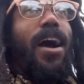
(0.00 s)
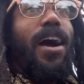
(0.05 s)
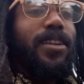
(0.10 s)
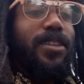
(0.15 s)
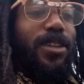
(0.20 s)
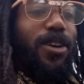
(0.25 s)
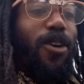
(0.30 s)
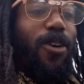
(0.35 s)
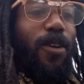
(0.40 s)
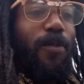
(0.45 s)

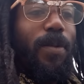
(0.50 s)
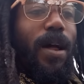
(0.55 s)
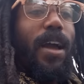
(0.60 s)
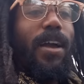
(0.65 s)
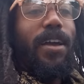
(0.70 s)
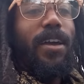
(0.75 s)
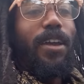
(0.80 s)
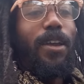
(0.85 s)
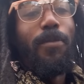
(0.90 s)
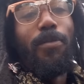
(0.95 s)
talk about,
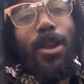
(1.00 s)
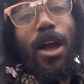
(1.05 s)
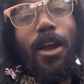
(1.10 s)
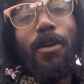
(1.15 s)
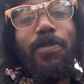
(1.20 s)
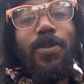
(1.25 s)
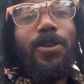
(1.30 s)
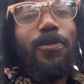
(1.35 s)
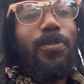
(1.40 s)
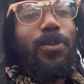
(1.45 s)
hey, black
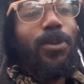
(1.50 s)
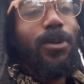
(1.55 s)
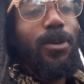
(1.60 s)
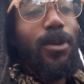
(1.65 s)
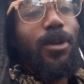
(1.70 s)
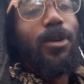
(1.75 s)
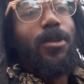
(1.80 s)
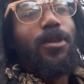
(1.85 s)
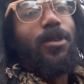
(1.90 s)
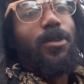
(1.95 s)

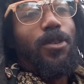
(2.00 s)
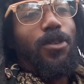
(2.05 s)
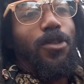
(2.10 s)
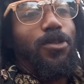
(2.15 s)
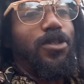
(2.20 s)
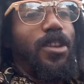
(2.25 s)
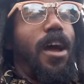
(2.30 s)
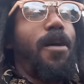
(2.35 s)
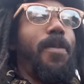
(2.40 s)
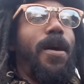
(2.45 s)
people, you know,
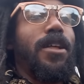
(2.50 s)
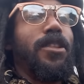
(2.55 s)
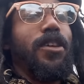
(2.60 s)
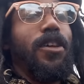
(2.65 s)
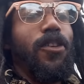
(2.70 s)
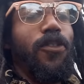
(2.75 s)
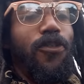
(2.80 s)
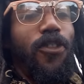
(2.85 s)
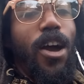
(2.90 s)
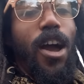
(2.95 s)
stop
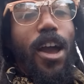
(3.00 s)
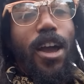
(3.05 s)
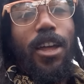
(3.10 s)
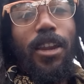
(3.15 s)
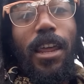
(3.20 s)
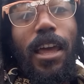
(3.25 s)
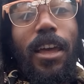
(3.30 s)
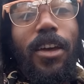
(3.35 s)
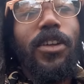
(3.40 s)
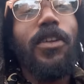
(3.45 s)
identifying.
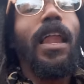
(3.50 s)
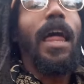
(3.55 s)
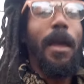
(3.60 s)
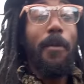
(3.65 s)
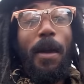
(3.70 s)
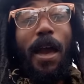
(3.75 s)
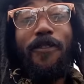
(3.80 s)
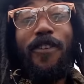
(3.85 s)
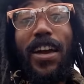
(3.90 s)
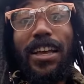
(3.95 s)
Like,
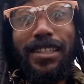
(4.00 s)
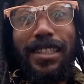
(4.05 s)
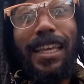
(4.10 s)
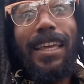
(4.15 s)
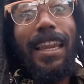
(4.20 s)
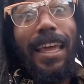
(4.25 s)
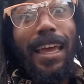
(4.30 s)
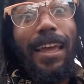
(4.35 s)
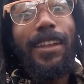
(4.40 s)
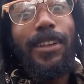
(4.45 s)
matter of fact, say
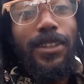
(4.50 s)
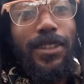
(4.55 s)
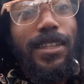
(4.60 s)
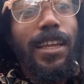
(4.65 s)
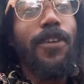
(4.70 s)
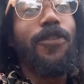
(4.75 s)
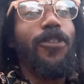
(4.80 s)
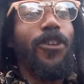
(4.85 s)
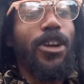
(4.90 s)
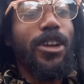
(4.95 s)
that. Say,
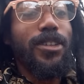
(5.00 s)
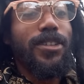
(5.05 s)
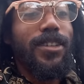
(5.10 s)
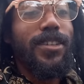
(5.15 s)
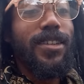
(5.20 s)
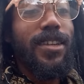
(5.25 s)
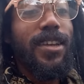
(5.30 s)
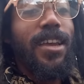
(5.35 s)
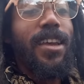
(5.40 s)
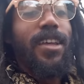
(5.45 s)
for
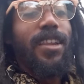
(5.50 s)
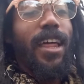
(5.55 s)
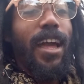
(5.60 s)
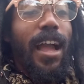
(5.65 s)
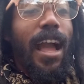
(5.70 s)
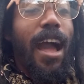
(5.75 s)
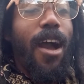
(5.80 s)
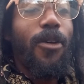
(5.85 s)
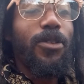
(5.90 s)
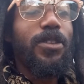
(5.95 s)
instance, like
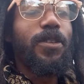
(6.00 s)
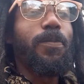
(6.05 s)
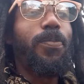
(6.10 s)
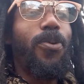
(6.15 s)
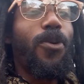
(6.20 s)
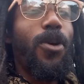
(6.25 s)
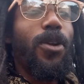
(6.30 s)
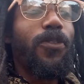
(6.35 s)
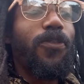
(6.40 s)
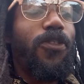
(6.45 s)
how it's
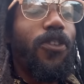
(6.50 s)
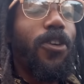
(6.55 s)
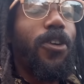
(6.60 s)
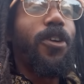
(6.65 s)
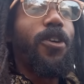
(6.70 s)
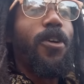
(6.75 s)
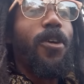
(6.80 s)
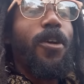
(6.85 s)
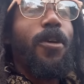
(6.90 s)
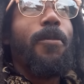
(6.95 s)
important for
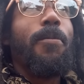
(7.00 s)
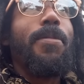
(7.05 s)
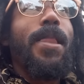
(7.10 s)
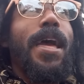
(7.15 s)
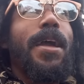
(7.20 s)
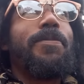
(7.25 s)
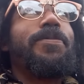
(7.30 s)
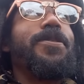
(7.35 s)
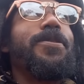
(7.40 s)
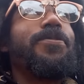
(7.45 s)

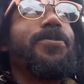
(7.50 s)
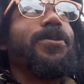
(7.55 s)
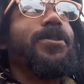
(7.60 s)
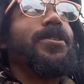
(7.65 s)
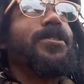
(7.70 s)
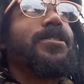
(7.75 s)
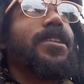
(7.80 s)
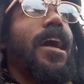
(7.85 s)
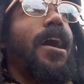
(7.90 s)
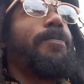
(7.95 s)
black people to
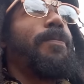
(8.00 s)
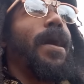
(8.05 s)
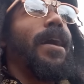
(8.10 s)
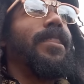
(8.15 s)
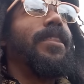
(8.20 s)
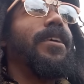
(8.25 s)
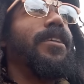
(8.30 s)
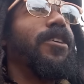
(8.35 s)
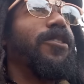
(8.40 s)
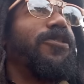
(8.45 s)
stop
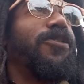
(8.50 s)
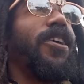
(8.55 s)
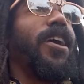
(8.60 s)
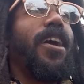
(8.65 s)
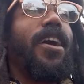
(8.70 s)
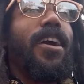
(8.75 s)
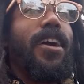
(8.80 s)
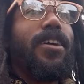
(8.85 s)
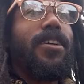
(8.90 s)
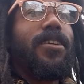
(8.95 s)

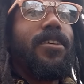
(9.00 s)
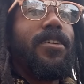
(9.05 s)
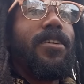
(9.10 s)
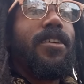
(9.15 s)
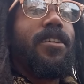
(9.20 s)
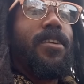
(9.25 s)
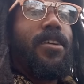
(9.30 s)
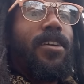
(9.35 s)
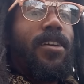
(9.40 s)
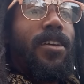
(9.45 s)
identifying
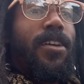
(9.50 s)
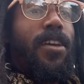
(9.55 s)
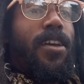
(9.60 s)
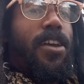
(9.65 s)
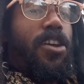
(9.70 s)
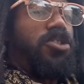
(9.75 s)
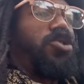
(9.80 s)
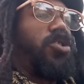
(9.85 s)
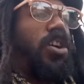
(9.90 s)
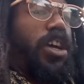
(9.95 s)

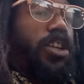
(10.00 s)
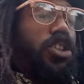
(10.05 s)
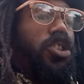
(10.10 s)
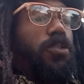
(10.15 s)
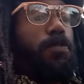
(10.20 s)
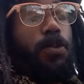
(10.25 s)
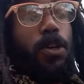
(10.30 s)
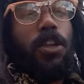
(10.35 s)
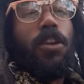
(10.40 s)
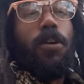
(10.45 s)
as like
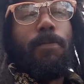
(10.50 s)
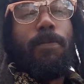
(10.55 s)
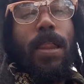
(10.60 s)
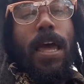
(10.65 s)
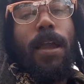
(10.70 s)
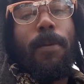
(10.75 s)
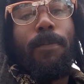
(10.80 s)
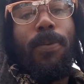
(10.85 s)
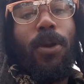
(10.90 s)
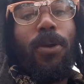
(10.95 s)
just being a
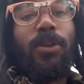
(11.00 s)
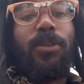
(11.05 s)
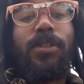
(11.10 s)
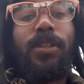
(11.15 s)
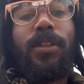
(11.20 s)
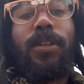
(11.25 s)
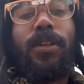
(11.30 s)
black person